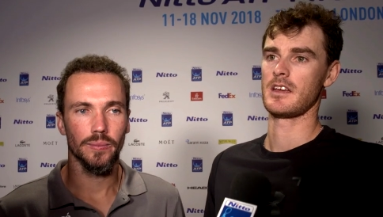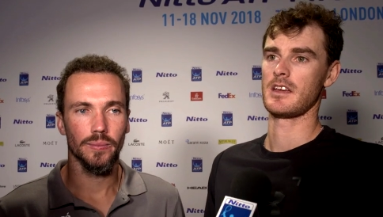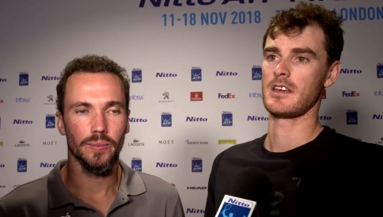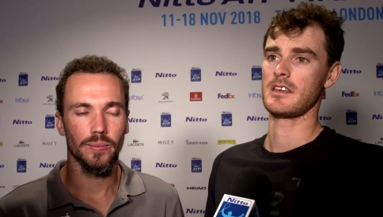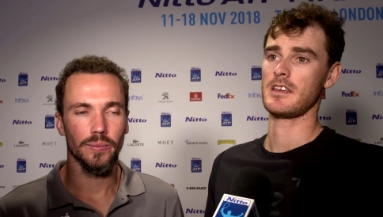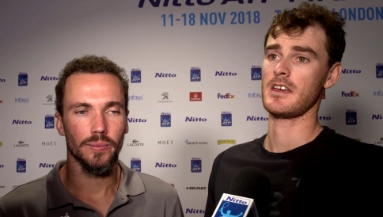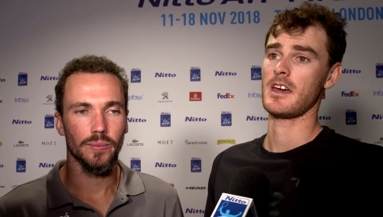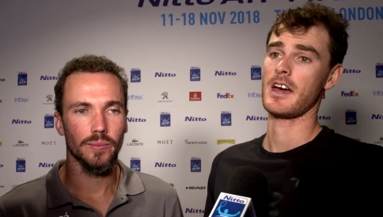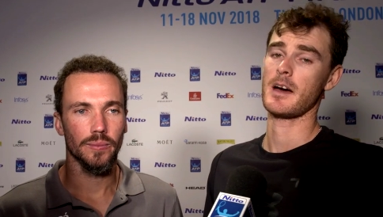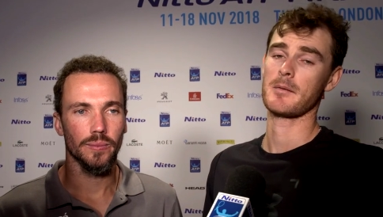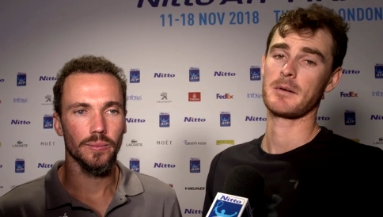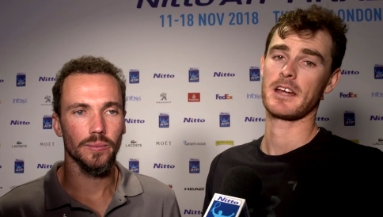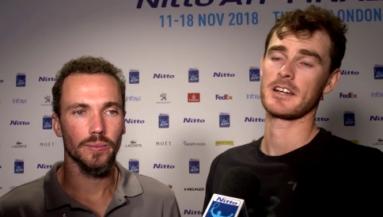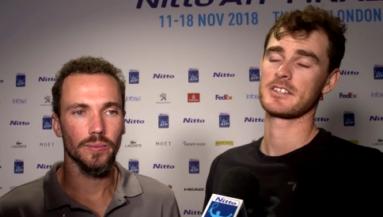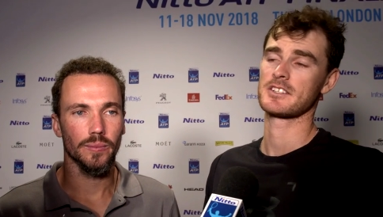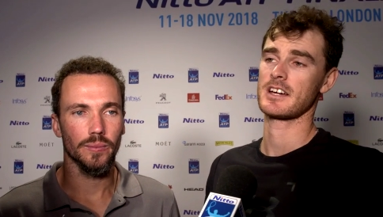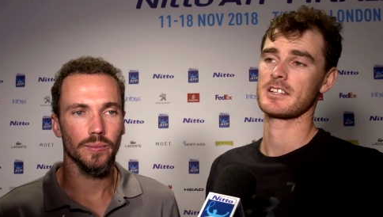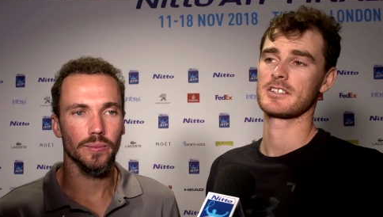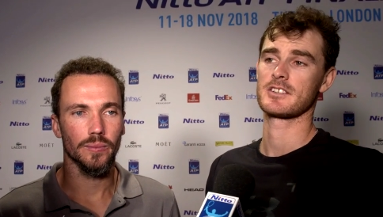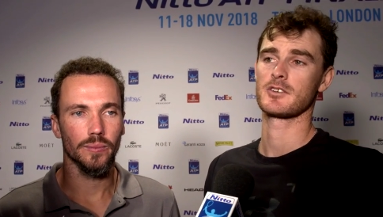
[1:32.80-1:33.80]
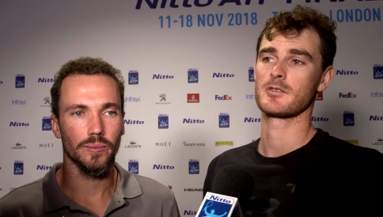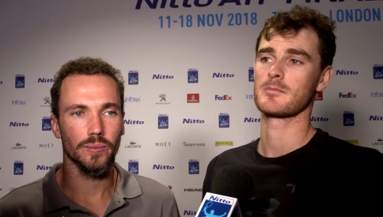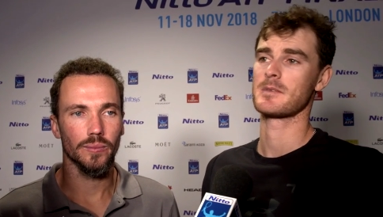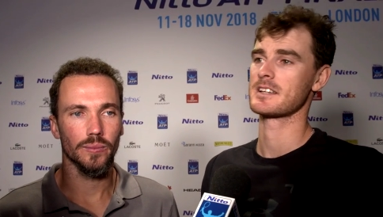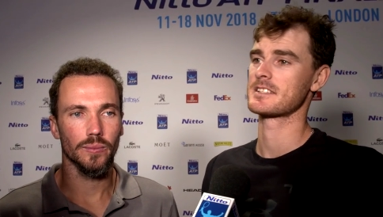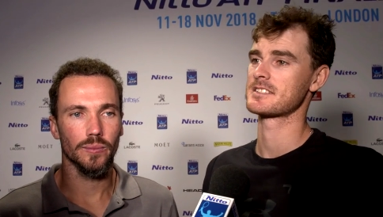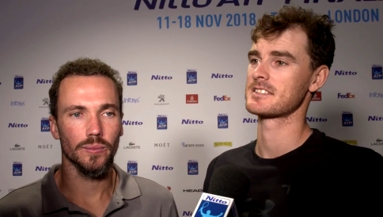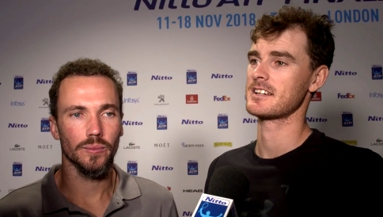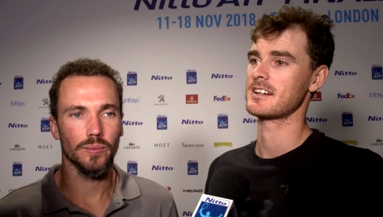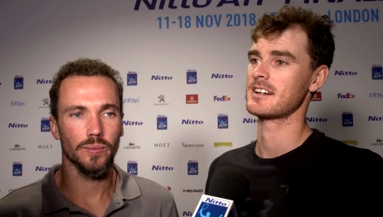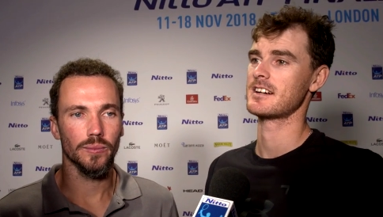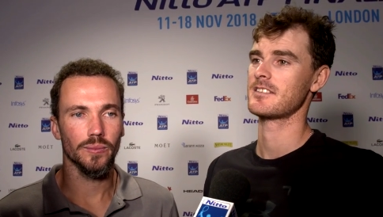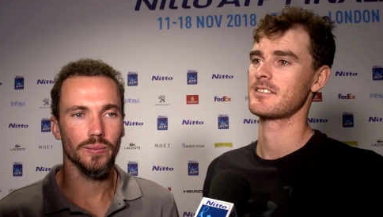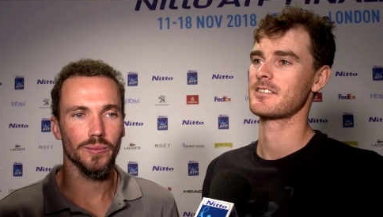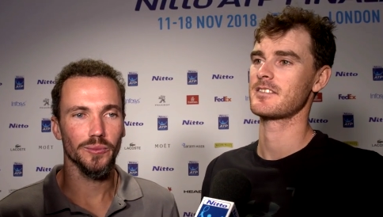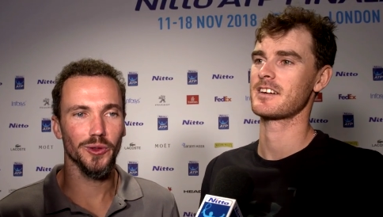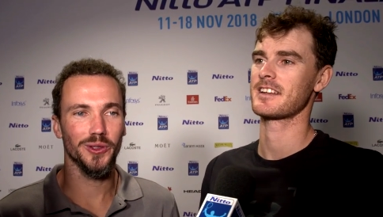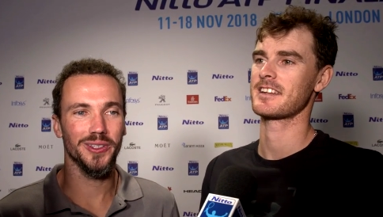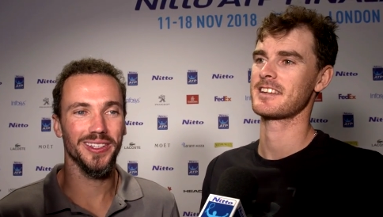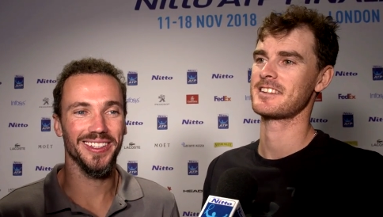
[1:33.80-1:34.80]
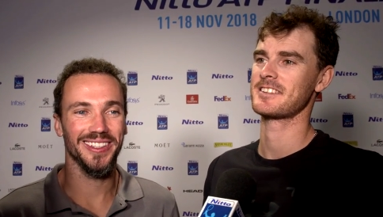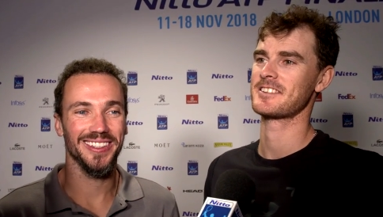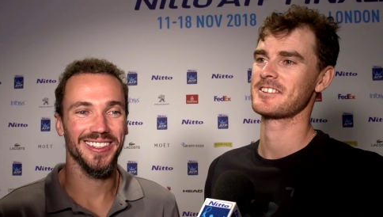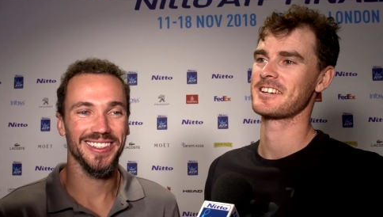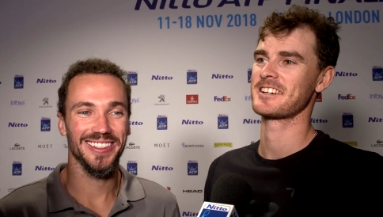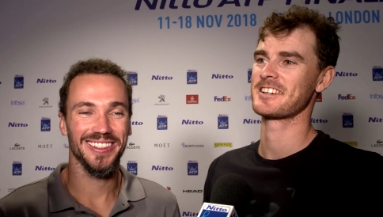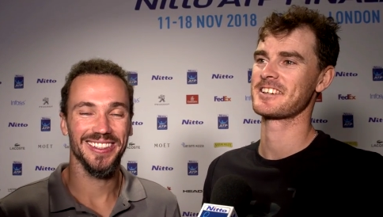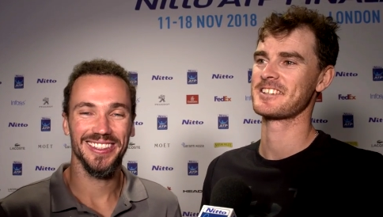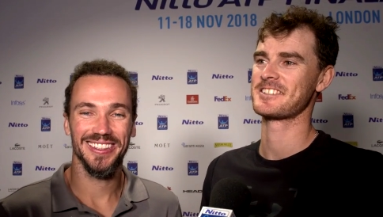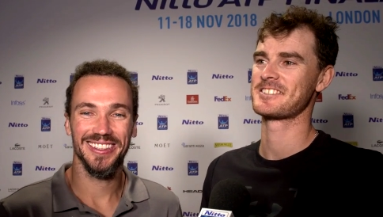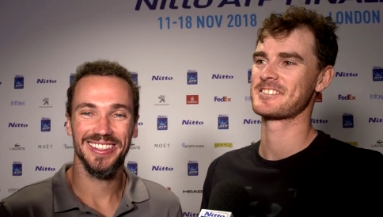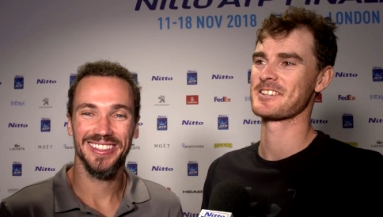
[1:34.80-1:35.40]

Speaker 1: Yeah, I mean, I tried to hold my serve. I didn't do a good